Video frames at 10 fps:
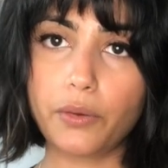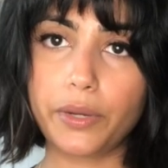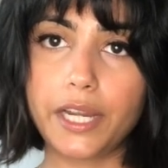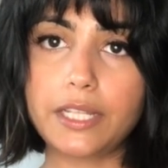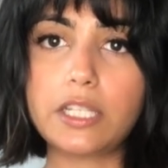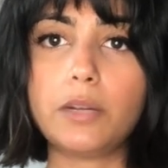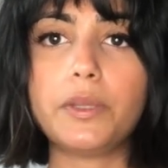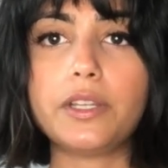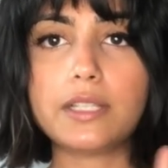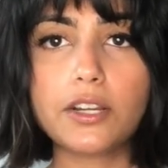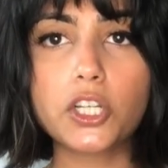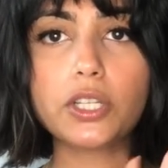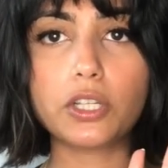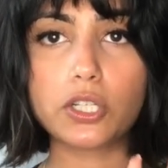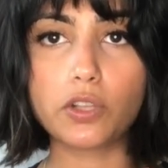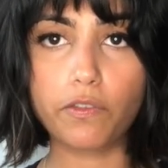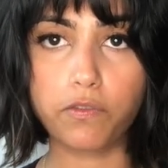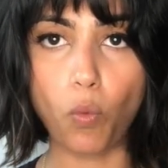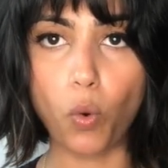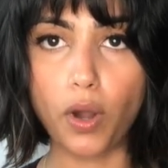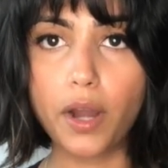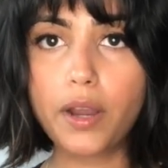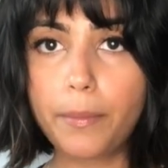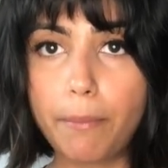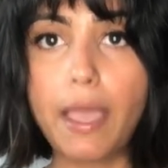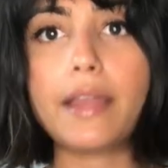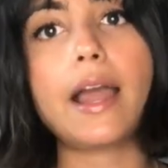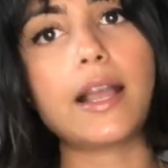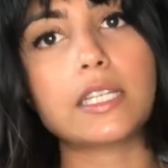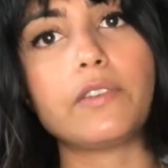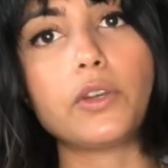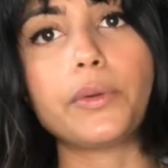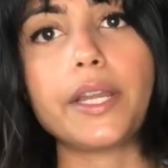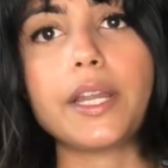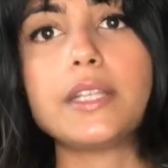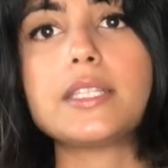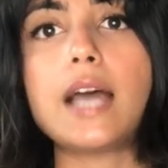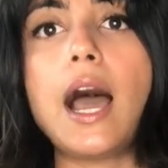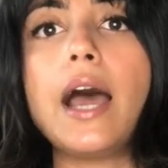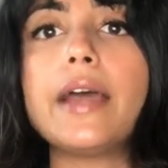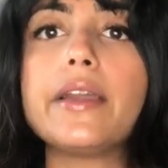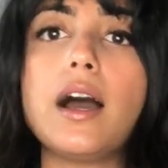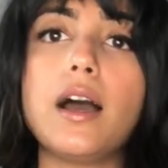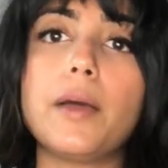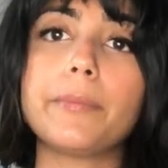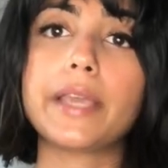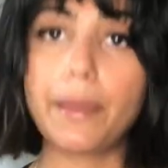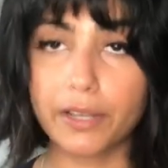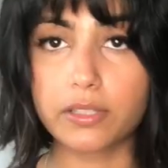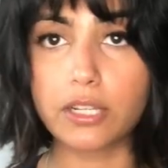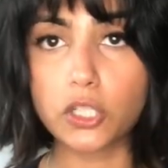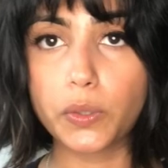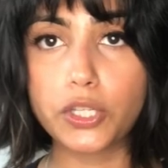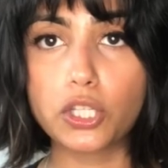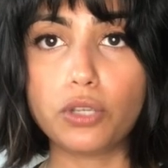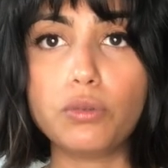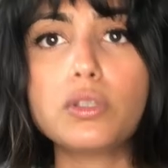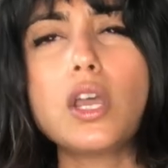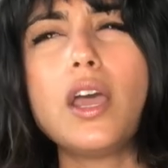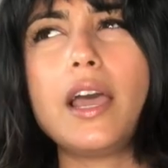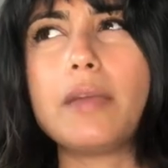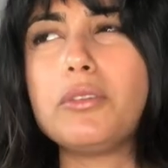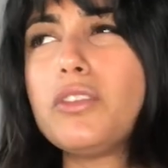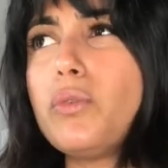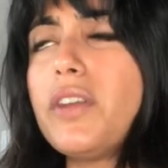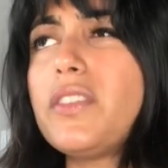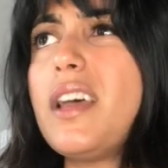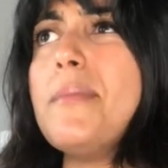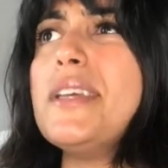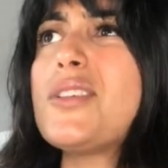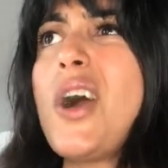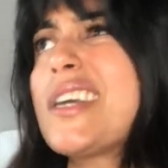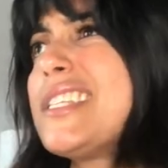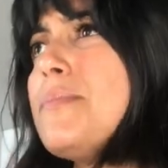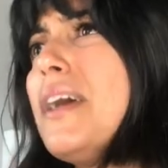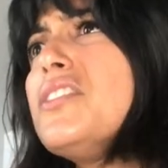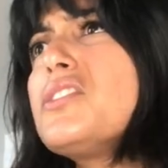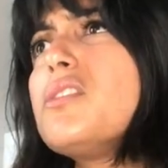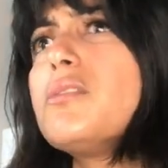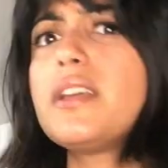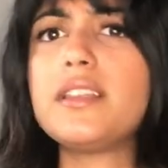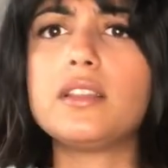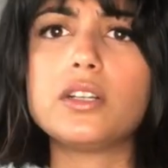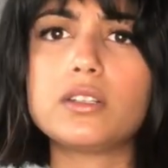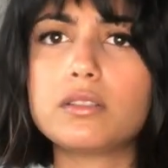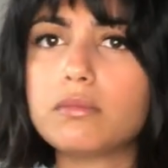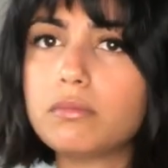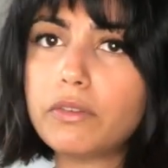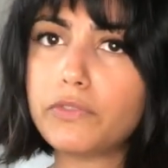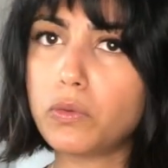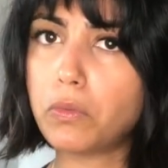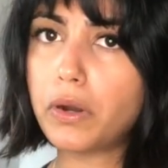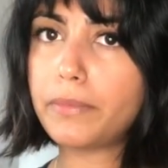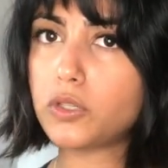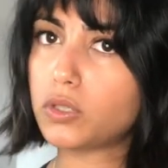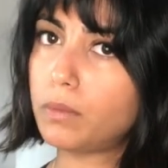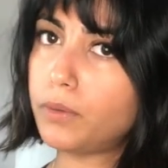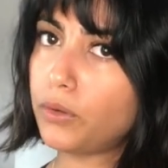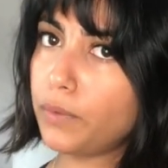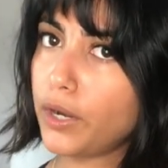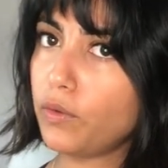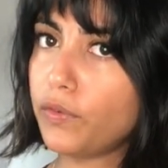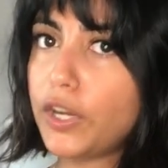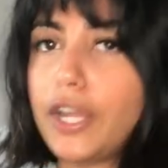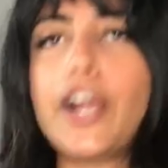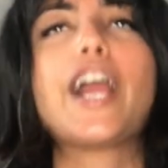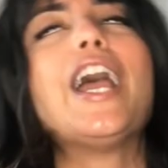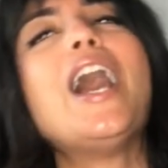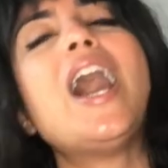ingredients here, but essentially there's four main active ingredients that chemical sunscreens use. I believe one of them is oxybenzone, and then there's a few more. I'm just gonna put it right over here.